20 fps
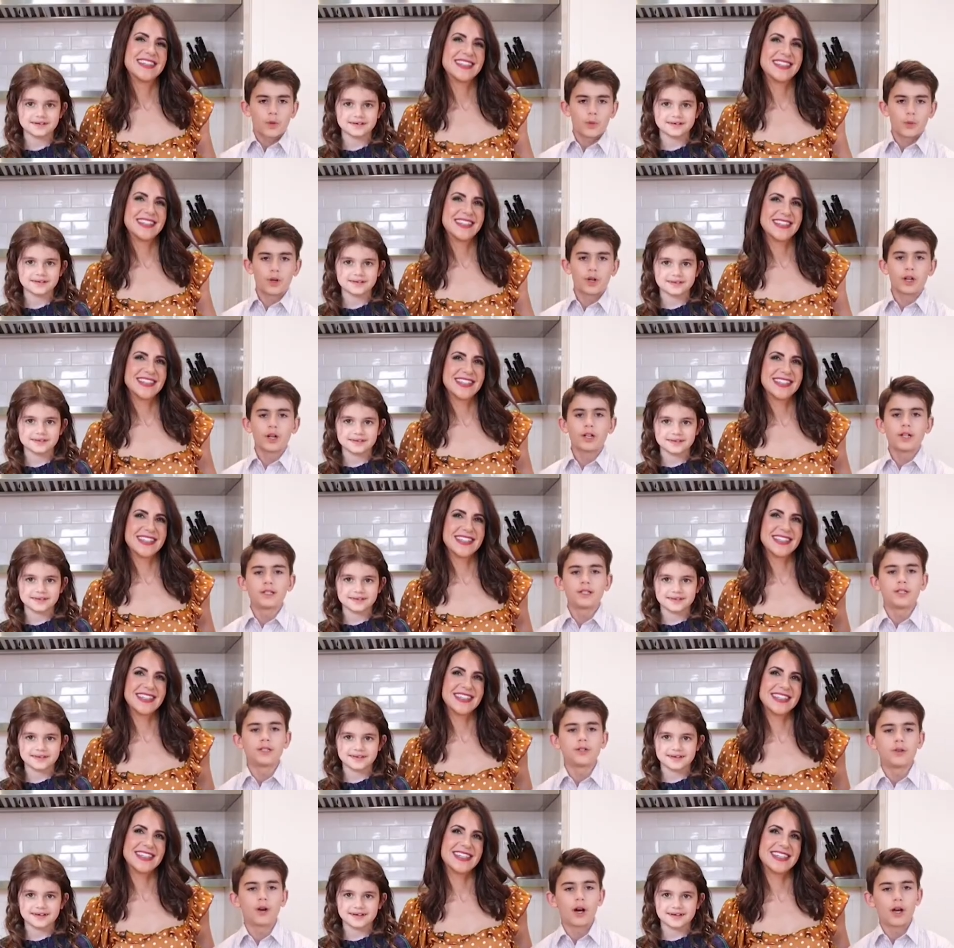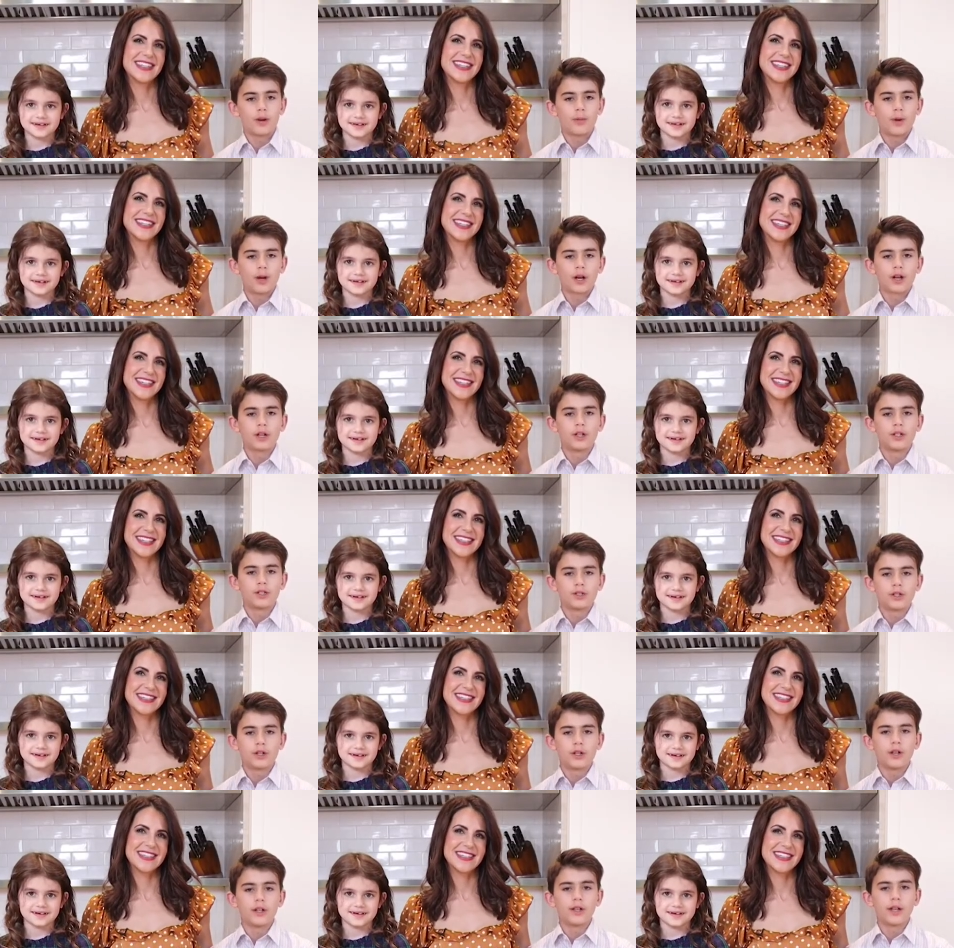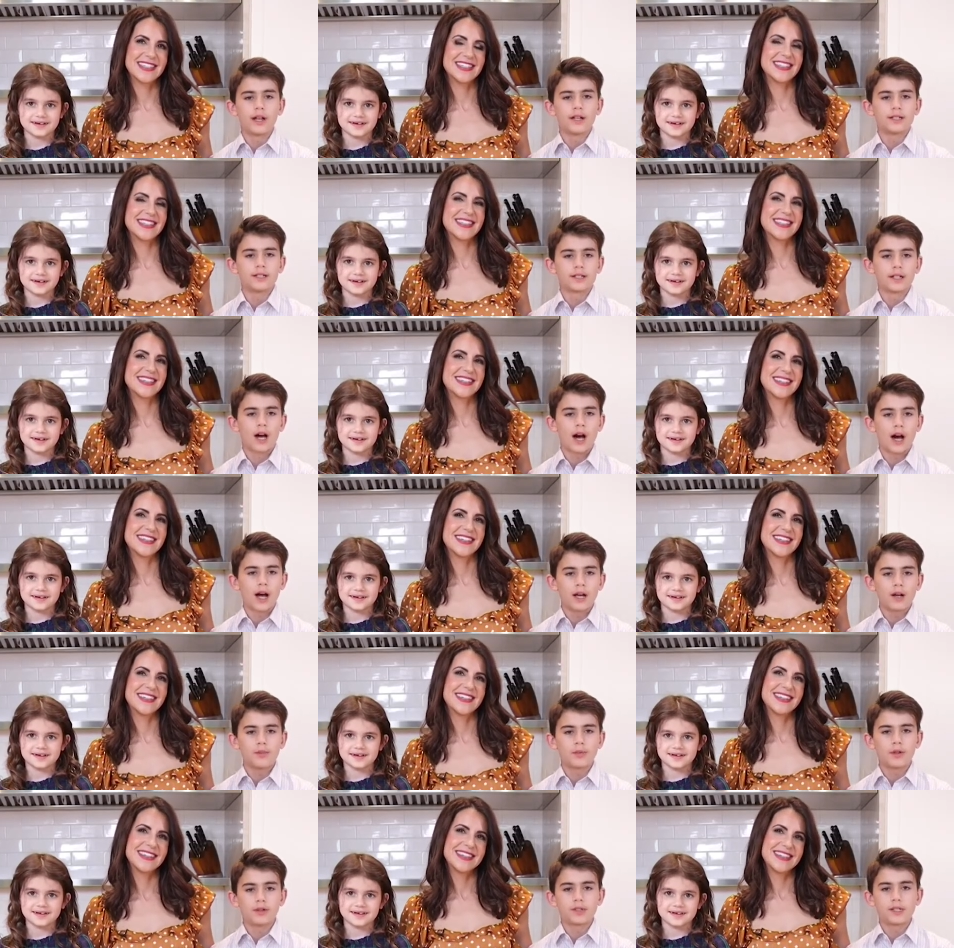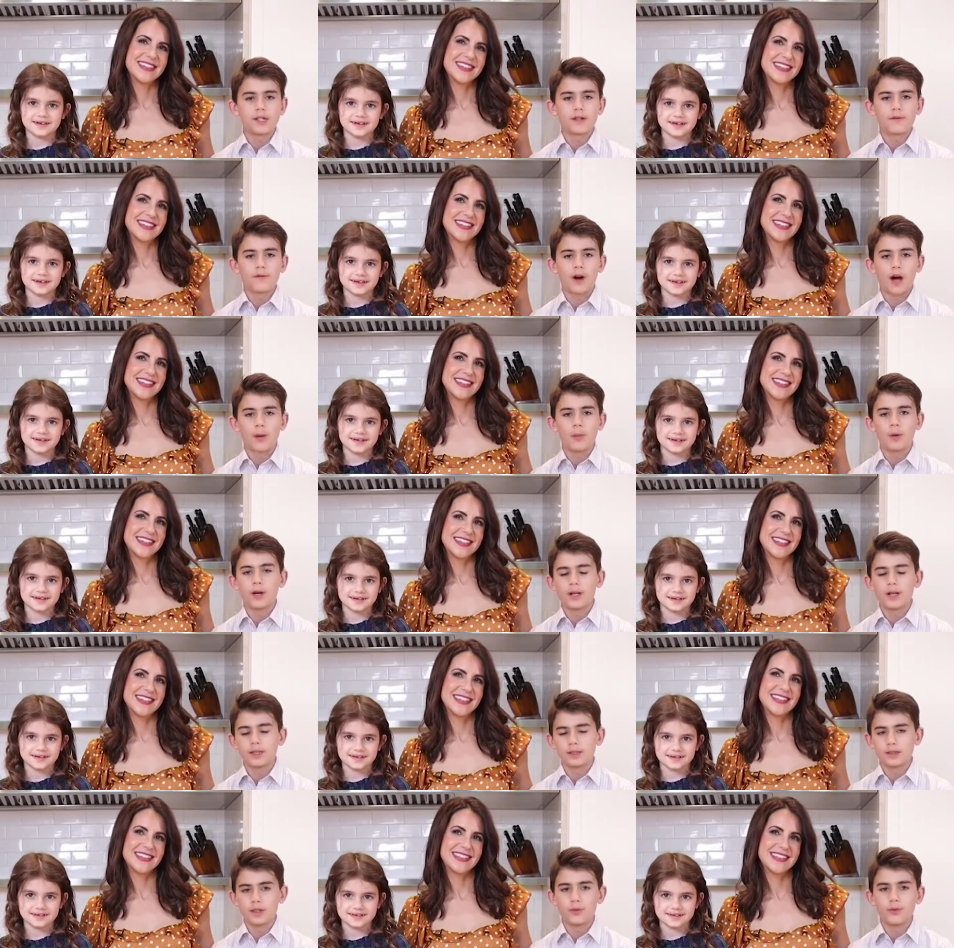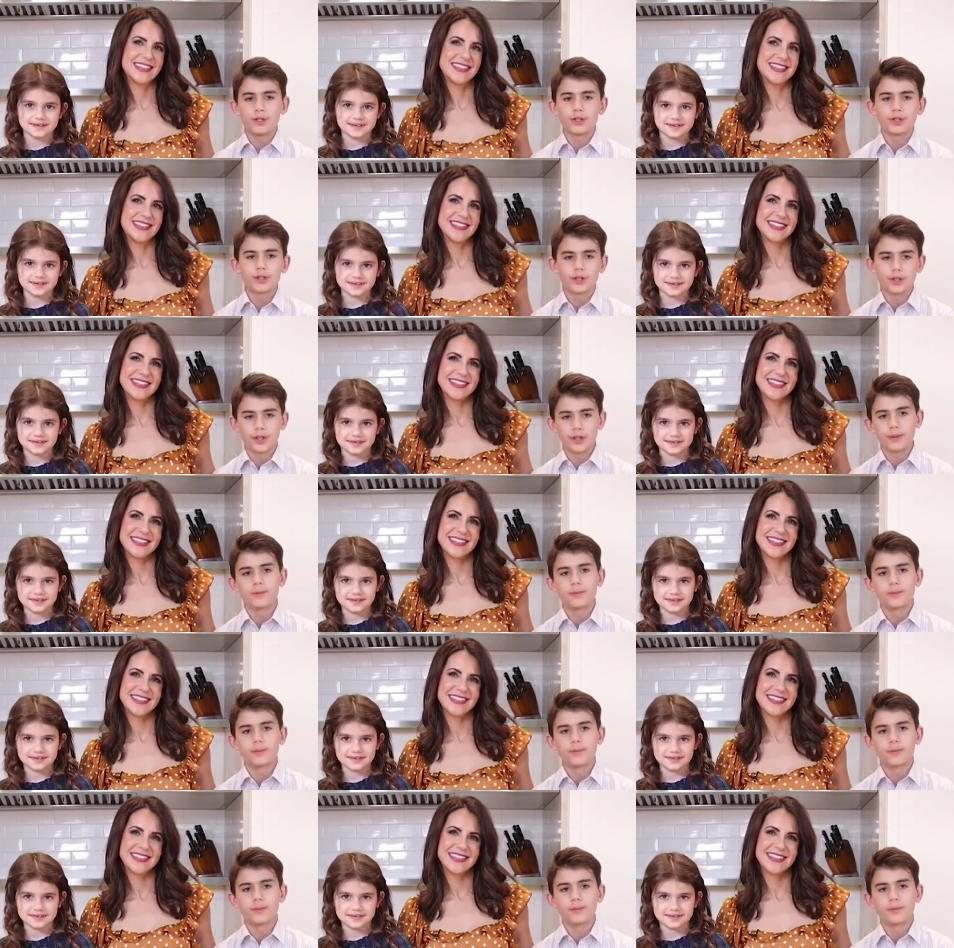Speaker 1: We're gonna teach you how to make a dessert that is high in protein, fiber, and is low in sugar.